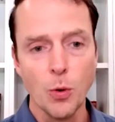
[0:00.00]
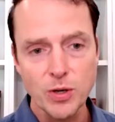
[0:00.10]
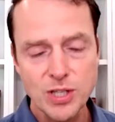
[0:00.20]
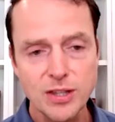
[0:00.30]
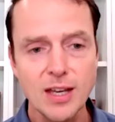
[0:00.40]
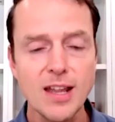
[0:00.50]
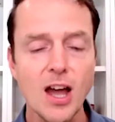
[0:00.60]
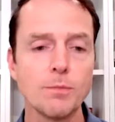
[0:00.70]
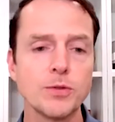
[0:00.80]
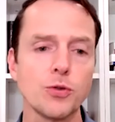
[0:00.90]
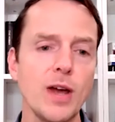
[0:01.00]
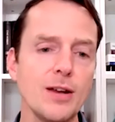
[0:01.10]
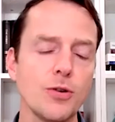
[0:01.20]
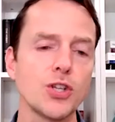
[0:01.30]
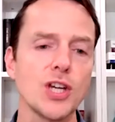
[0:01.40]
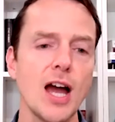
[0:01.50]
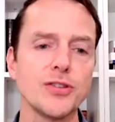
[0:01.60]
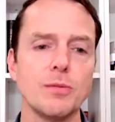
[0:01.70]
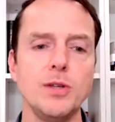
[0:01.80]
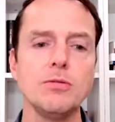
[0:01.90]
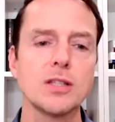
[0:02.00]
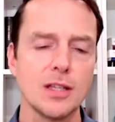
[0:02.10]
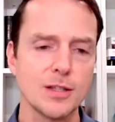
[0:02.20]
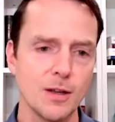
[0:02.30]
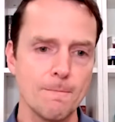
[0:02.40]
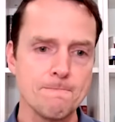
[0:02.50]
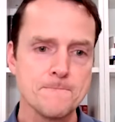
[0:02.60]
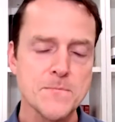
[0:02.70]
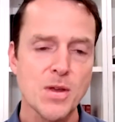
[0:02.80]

which then help train her child's immune system.